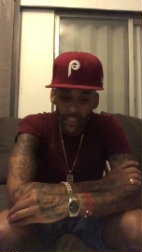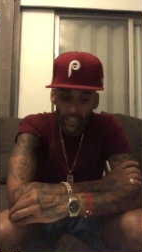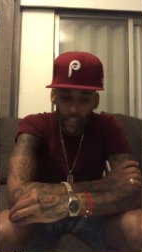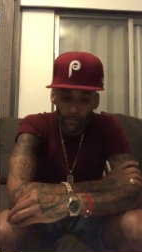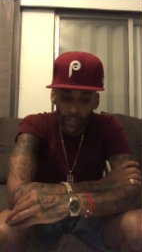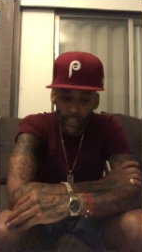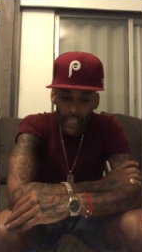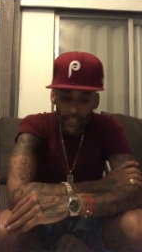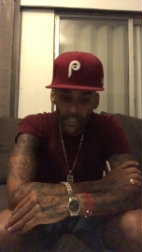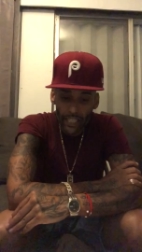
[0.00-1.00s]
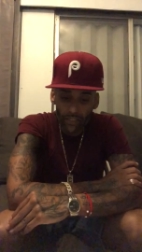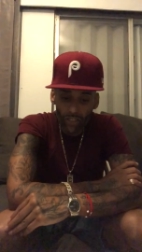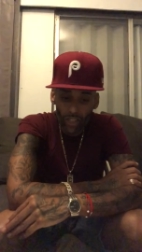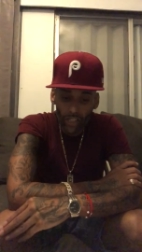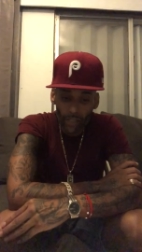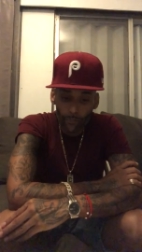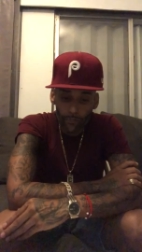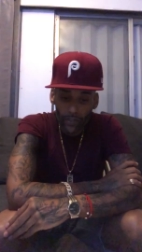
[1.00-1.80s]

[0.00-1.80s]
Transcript: is something that tastes good,